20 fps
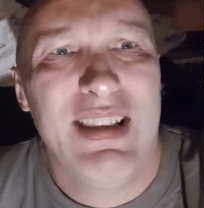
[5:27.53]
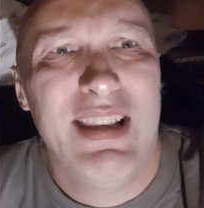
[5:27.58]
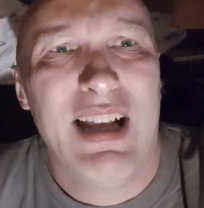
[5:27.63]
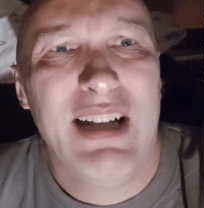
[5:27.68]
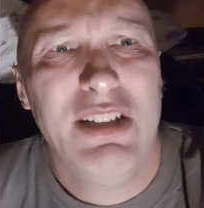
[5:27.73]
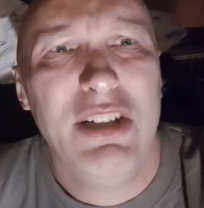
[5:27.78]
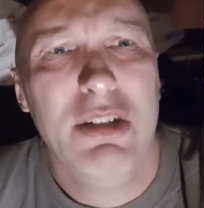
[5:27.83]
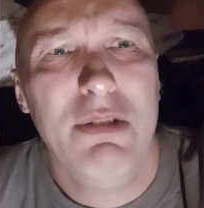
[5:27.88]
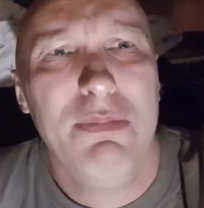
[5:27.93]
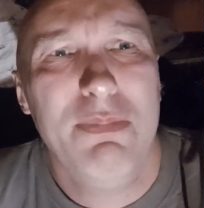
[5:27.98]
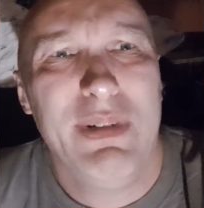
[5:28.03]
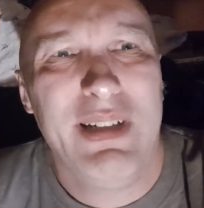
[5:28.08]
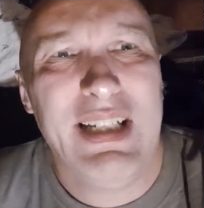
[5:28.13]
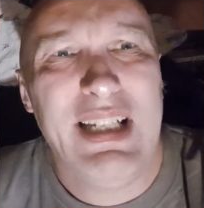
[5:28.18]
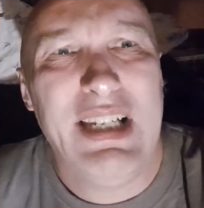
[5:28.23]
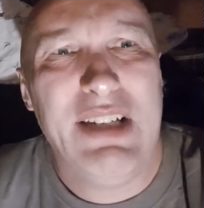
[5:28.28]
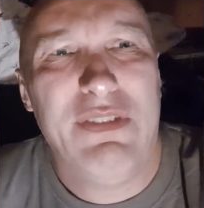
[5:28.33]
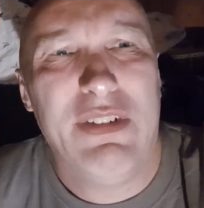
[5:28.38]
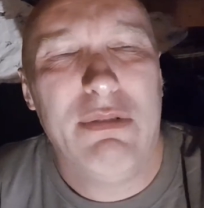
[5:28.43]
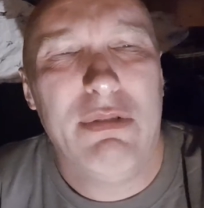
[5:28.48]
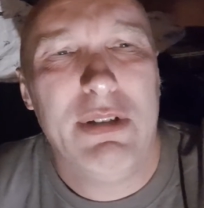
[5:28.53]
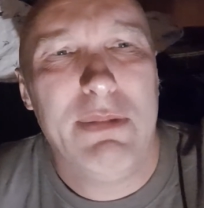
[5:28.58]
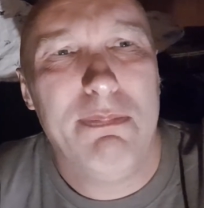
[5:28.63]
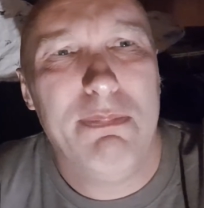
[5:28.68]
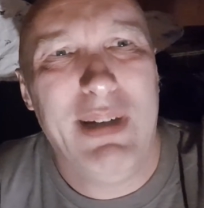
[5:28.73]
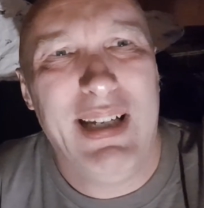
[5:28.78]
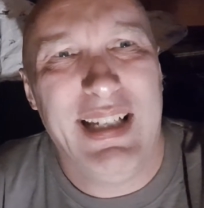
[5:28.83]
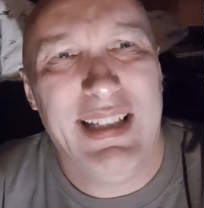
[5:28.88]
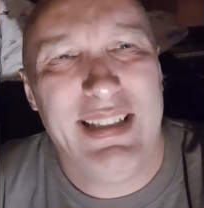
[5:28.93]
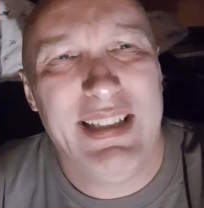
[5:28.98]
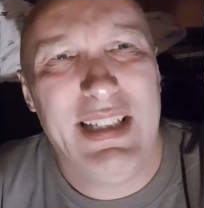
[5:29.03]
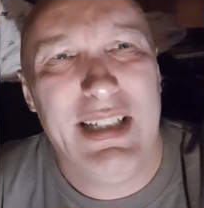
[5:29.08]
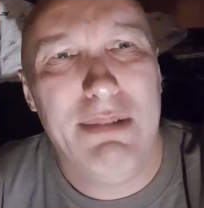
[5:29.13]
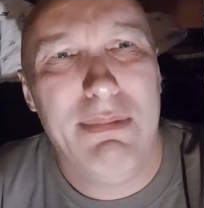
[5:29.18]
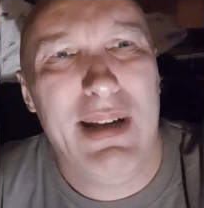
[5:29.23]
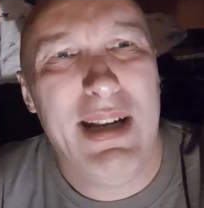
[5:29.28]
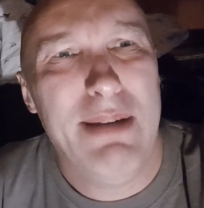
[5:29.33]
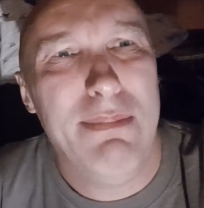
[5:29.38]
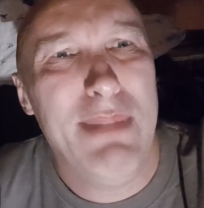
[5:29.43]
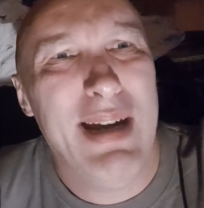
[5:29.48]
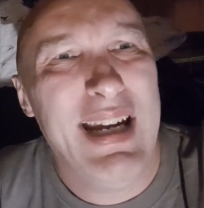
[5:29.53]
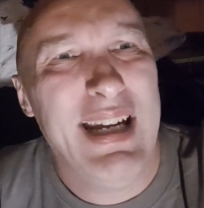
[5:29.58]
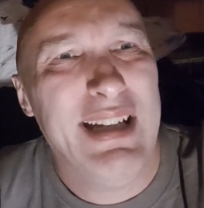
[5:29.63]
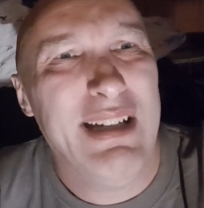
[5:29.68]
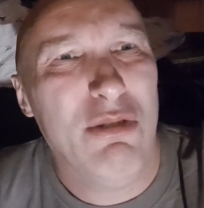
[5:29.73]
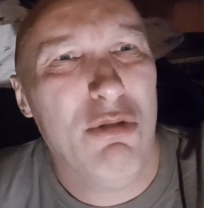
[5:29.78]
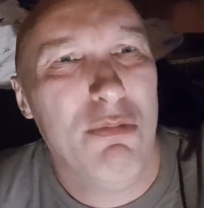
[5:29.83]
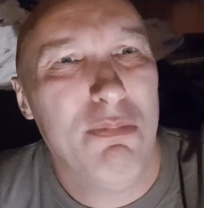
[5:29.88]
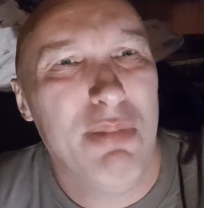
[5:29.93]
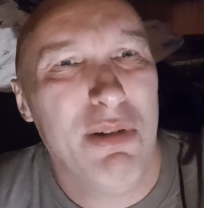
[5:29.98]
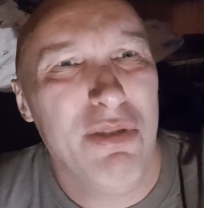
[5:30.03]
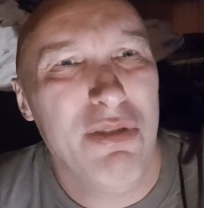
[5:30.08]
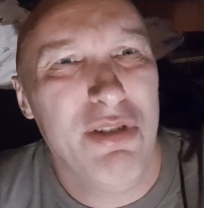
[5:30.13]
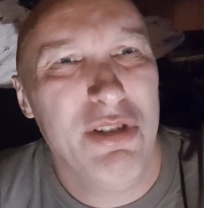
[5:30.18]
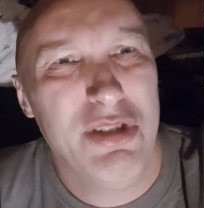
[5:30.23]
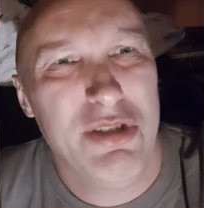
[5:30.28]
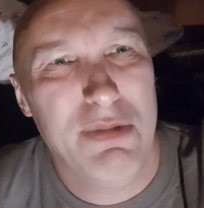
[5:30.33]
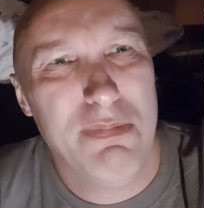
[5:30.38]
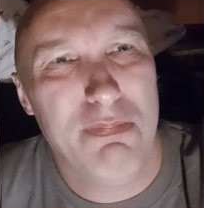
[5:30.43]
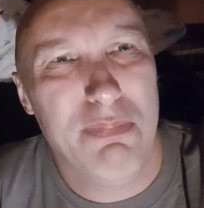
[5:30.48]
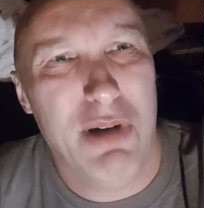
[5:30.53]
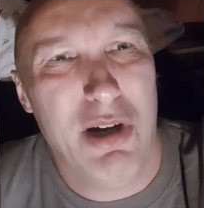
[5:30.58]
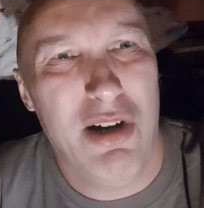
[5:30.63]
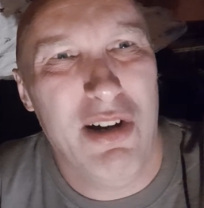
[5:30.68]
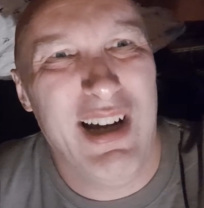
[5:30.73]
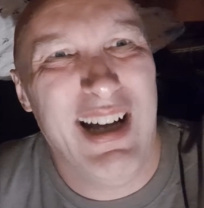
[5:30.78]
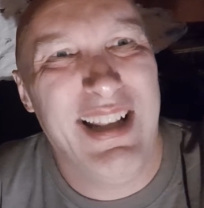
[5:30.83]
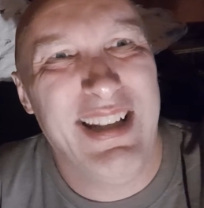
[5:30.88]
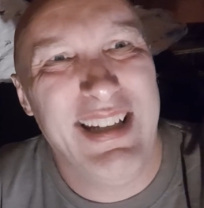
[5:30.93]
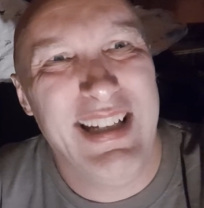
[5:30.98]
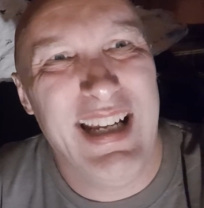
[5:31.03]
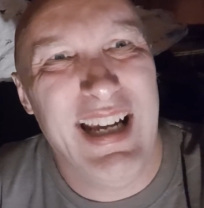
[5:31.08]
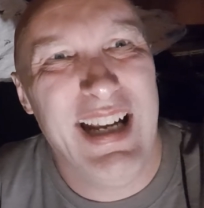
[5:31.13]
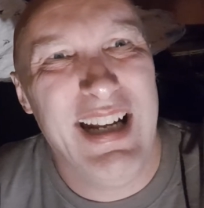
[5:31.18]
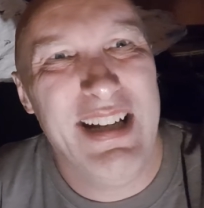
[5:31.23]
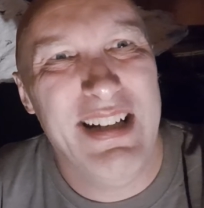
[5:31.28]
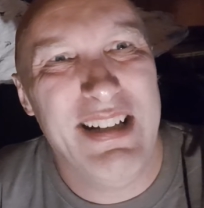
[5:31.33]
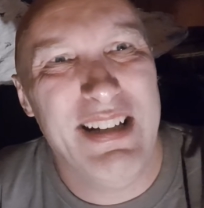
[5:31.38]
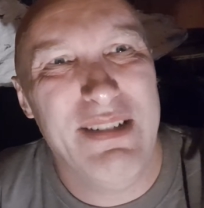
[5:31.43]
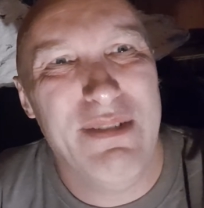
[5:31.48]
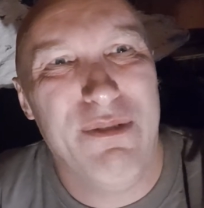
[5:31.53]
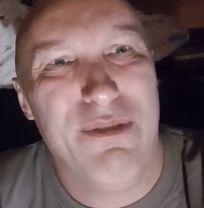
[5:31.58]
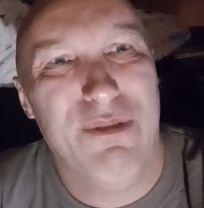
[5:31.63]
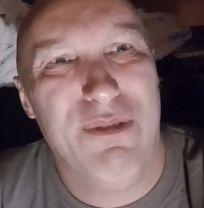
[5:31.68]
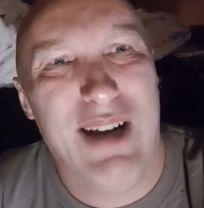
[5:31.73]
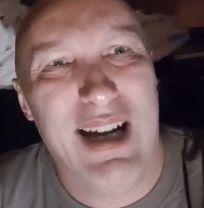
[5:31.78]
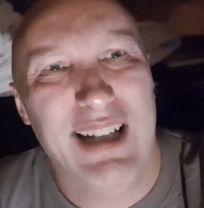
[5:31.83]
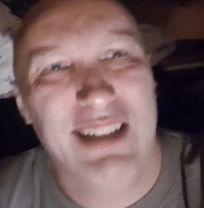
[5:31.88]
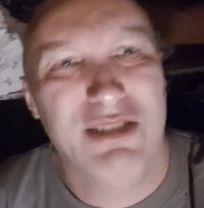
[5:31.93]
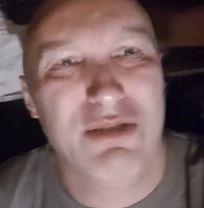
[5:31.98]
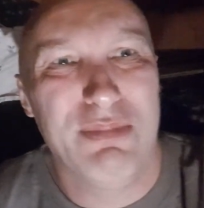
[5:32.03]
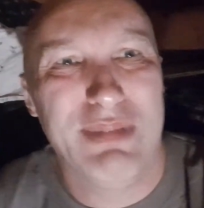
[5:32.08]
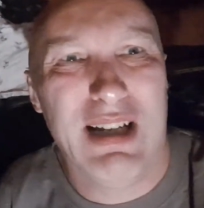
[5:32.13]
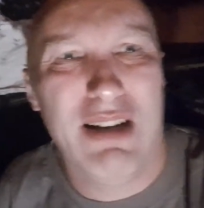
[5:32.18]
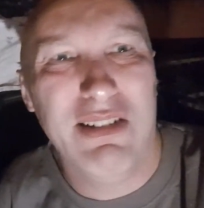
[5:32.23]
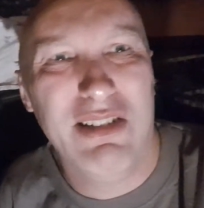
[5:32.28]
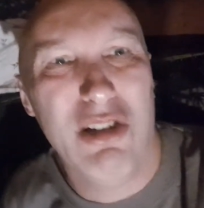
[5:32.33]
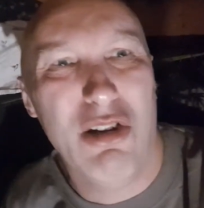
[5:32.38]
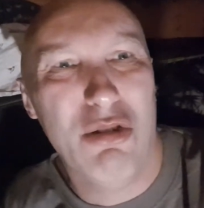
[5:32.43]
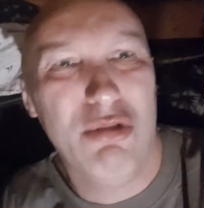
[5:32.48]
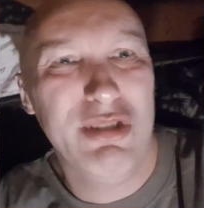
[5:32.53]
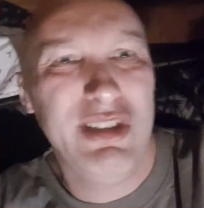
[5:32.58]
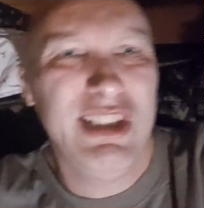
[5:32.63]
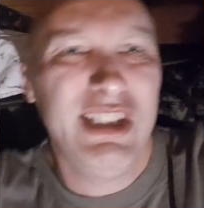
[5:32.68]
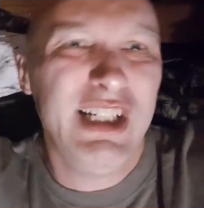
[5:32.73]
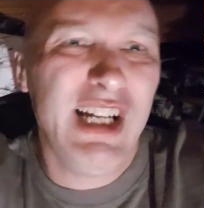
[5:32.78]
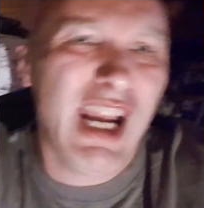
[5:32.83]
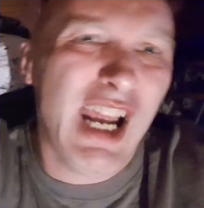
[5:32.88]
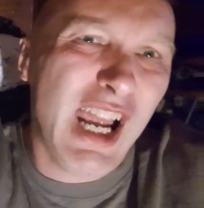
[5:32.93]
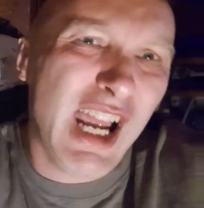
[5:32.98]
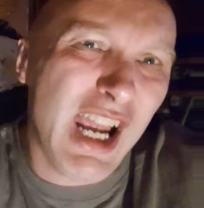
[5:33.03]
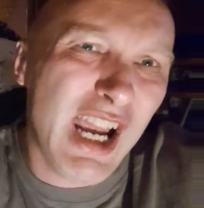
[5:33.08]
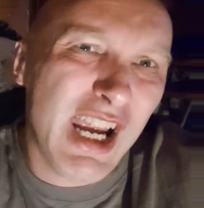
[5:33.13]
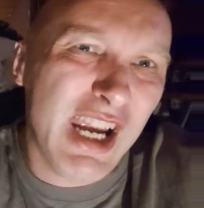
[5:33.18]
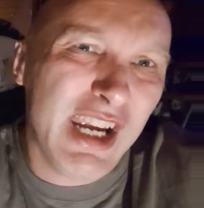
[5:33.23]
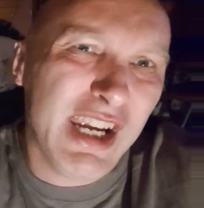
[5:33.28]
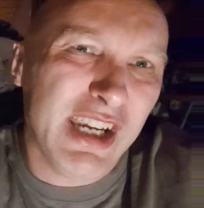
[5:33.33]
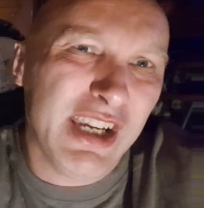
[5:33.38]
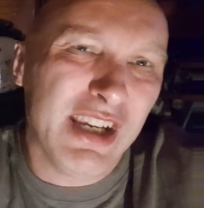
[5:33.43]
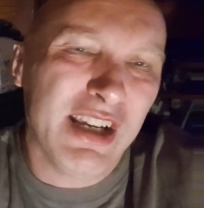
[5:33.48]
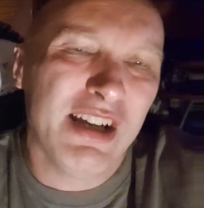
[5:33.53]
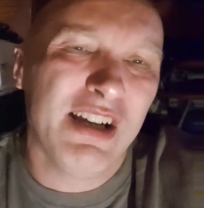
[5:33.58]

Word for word: I do believe there was bits in it where they made it up on the spot at the end and fast and of goes, yay!